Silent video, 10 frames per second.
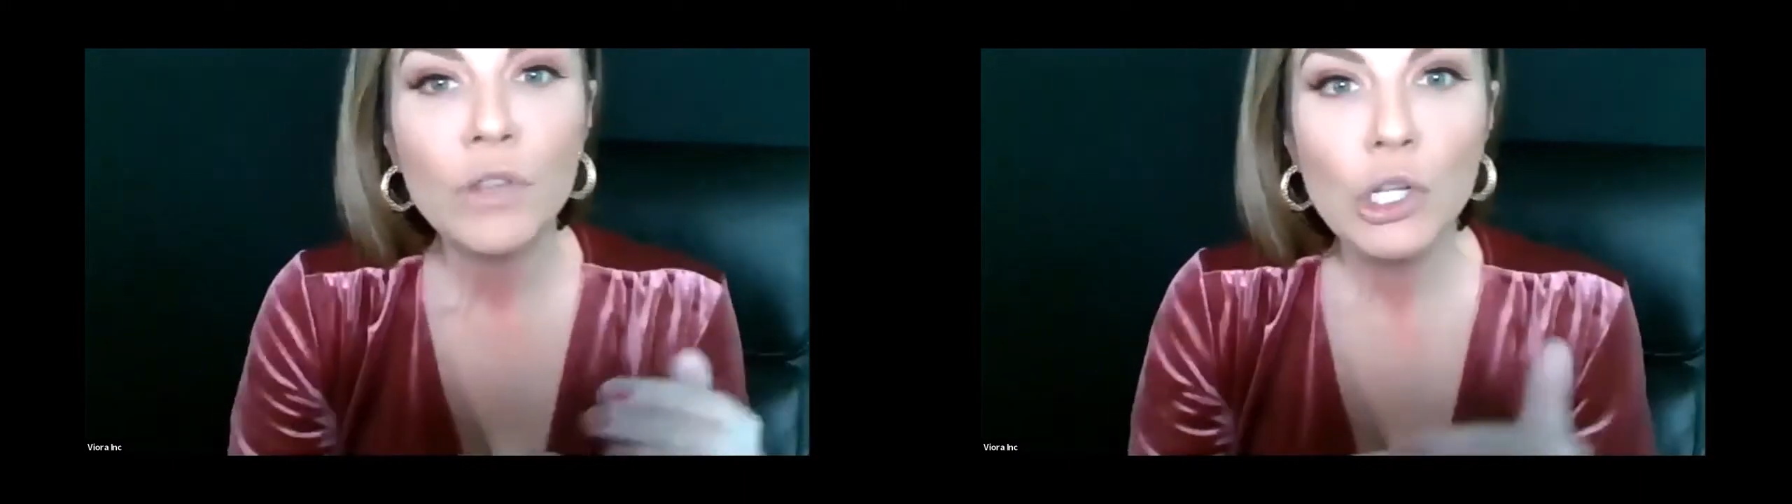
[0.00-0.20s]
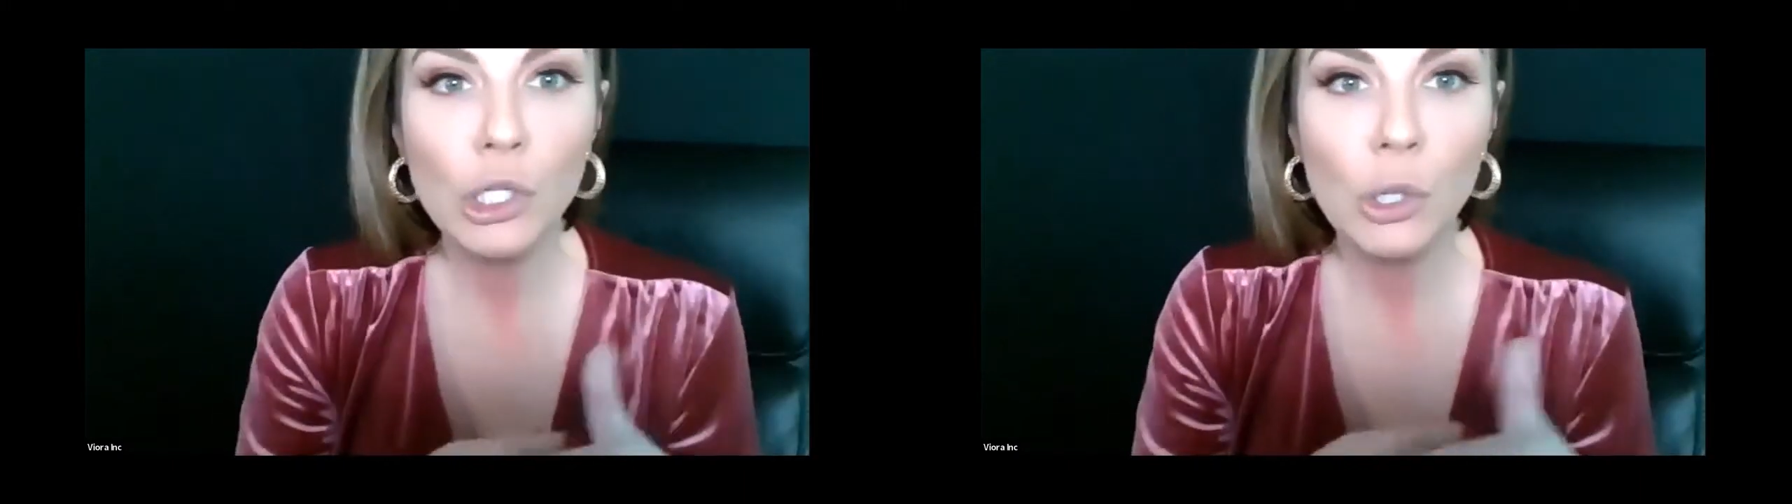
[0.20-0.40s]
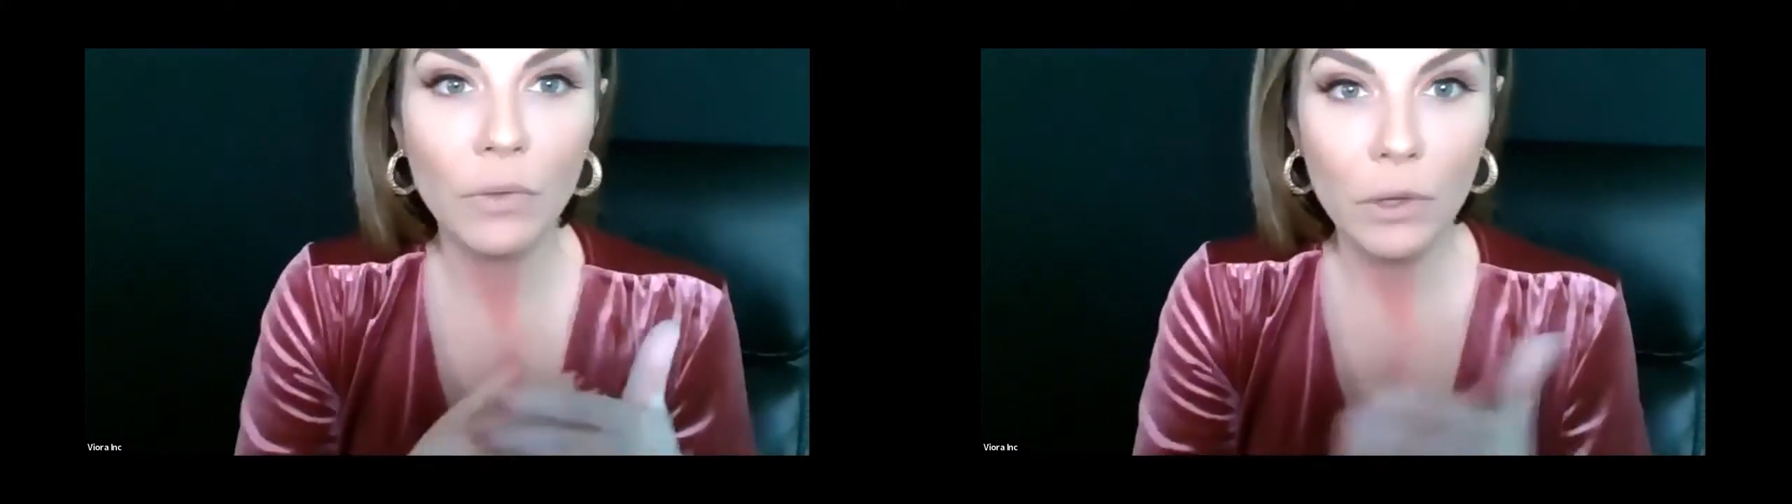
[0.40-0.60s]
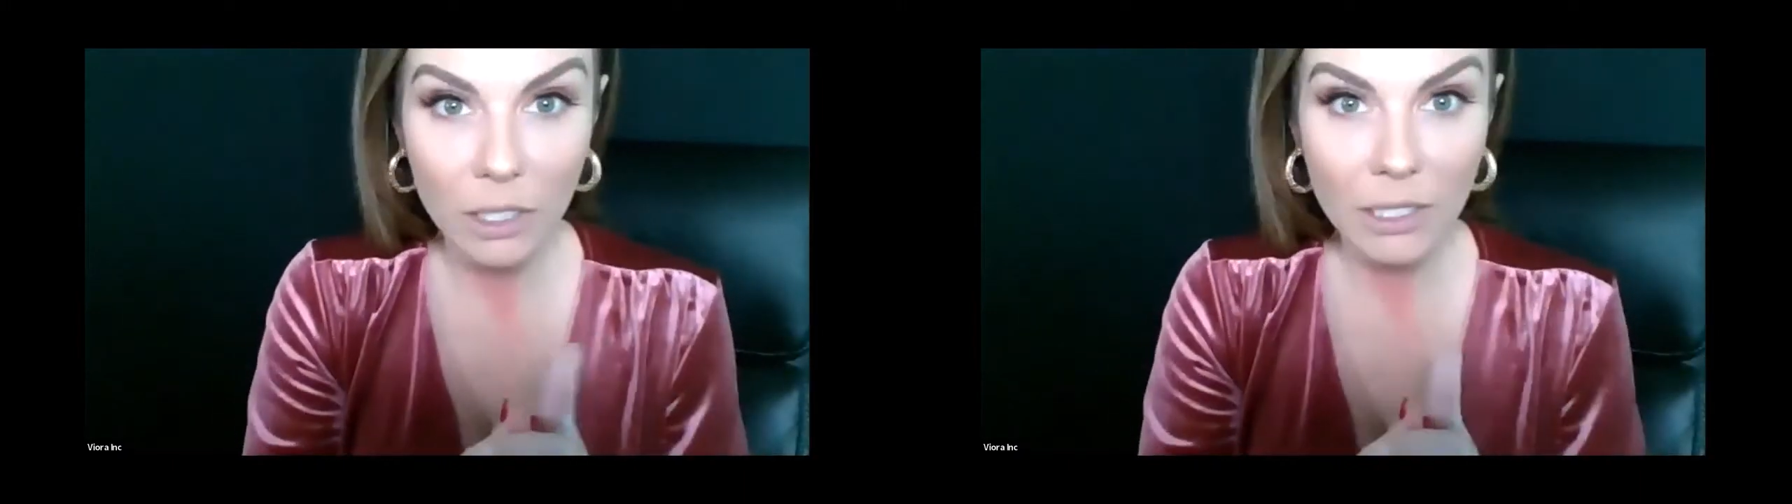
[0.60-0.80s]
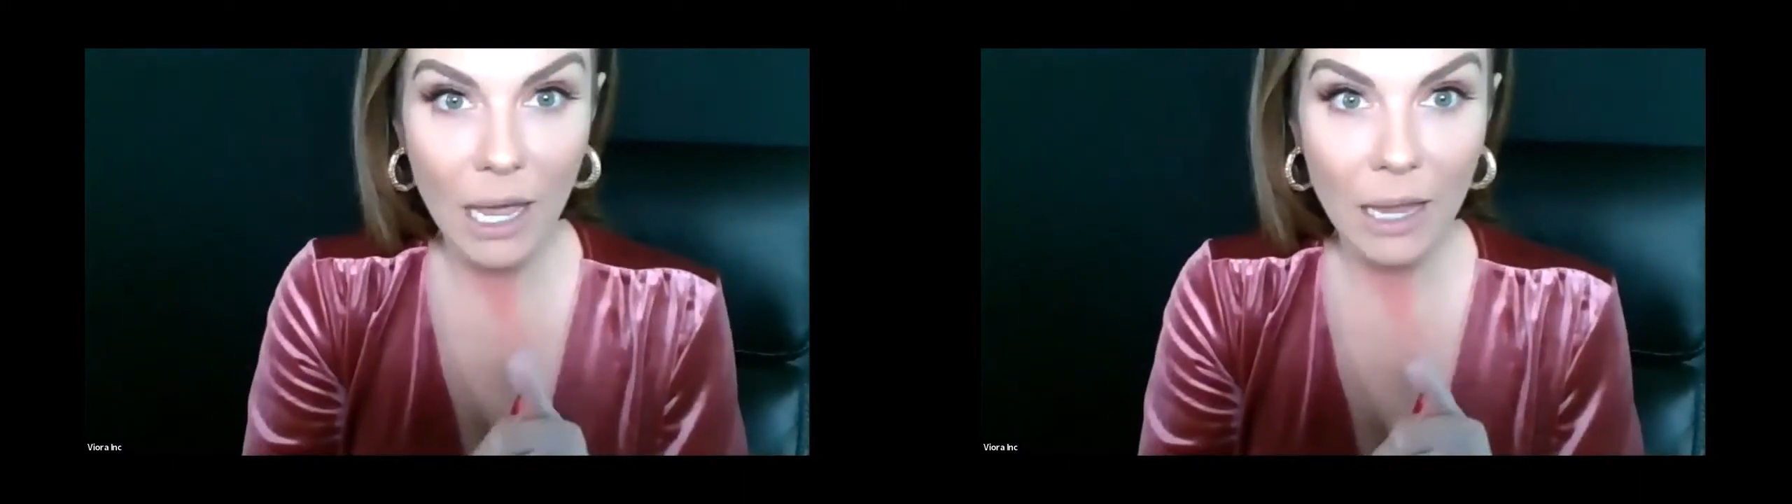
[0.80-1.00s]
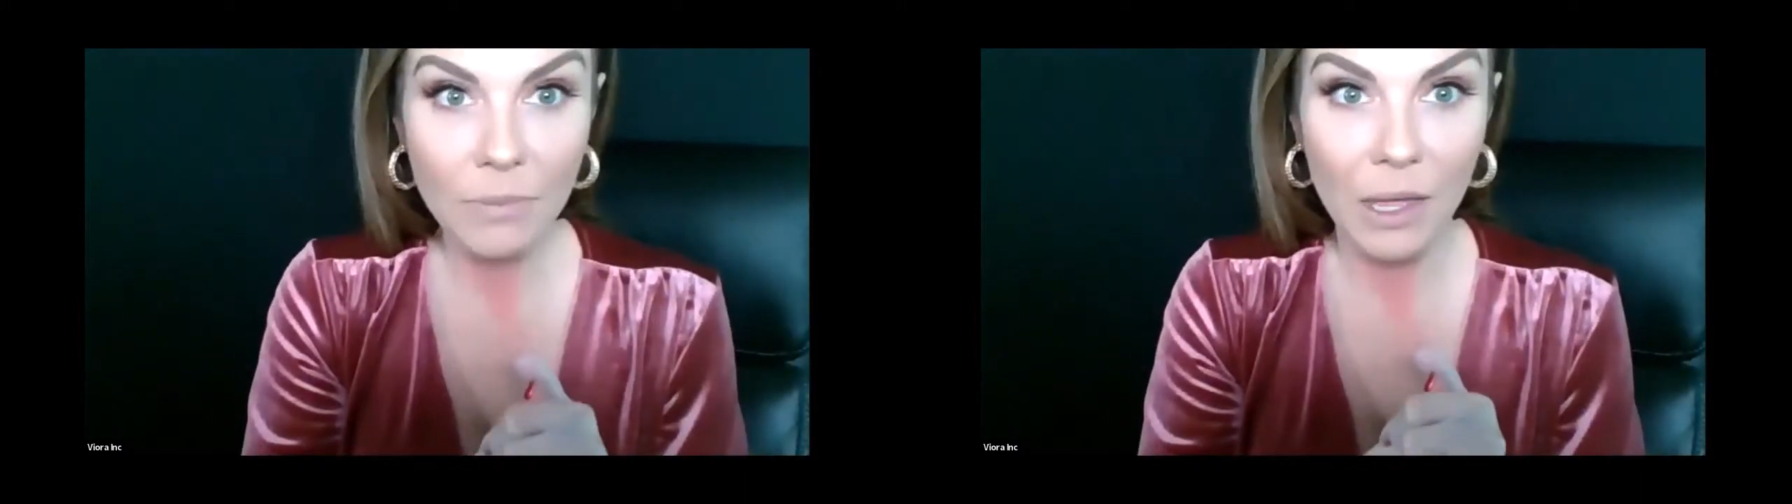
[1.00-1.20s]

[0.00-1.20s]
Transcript: So if they're the type